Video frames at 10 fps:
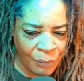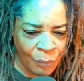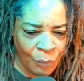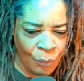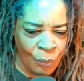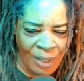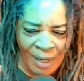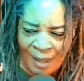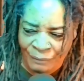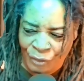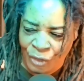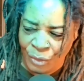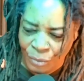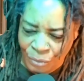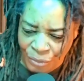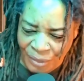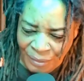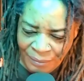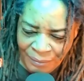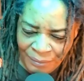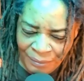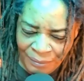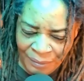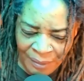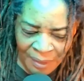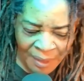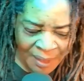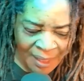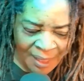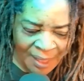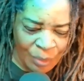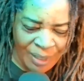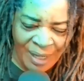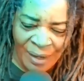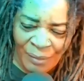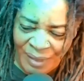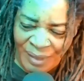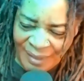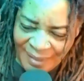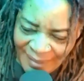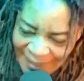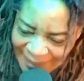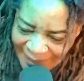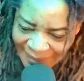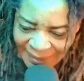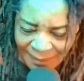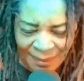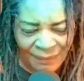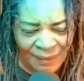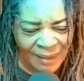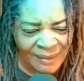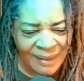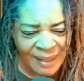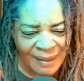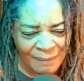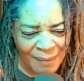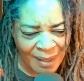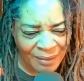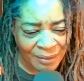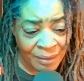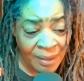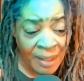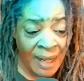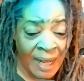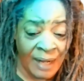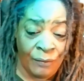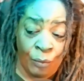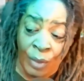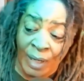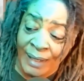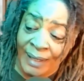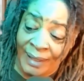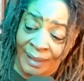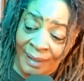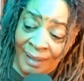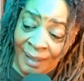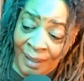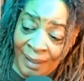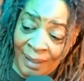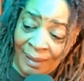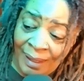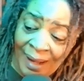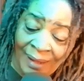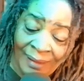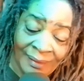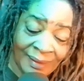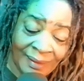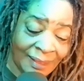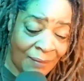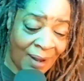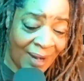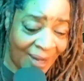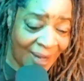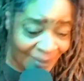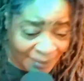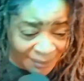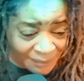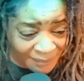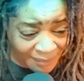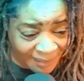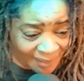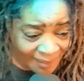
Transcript: we have children and we carry the seeds of our slave master. And if we didn't, uh, some of our ancestors did.